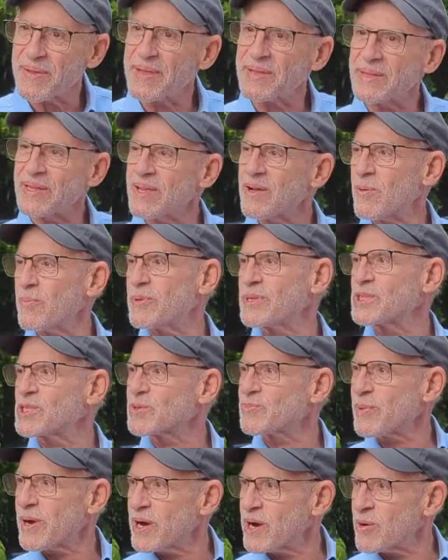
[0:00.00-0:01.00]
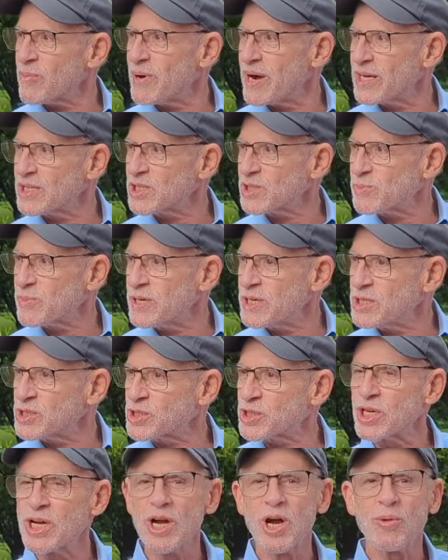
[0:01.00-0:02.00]
it'll help inspire my
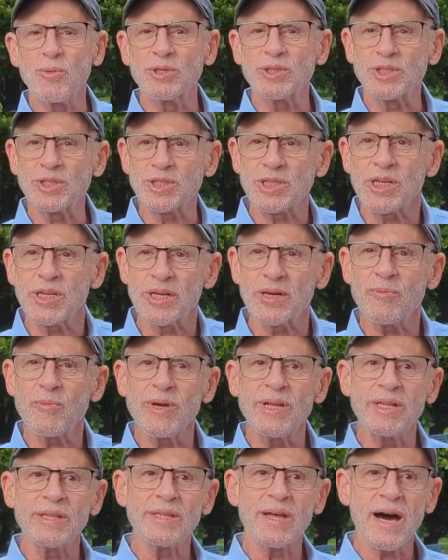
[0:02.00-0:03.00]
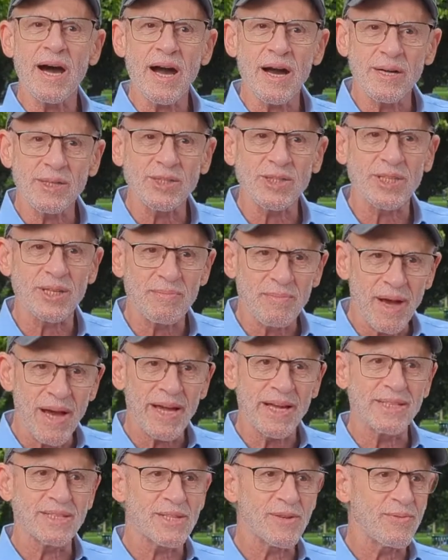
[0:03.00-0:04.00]
speech, which is going to win the hearts and
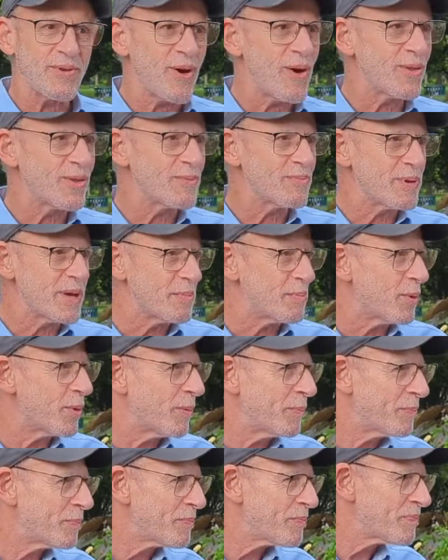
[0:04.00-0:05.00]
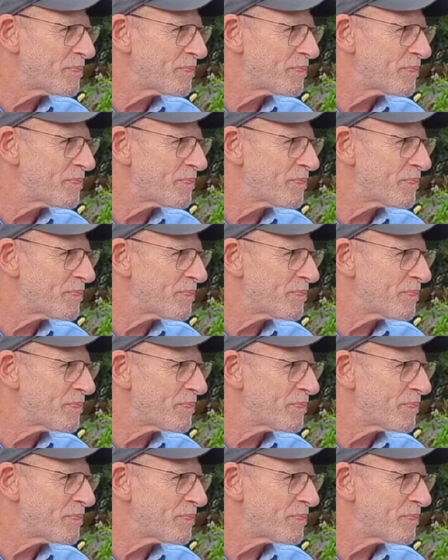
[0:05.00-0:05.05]
minds of all the people.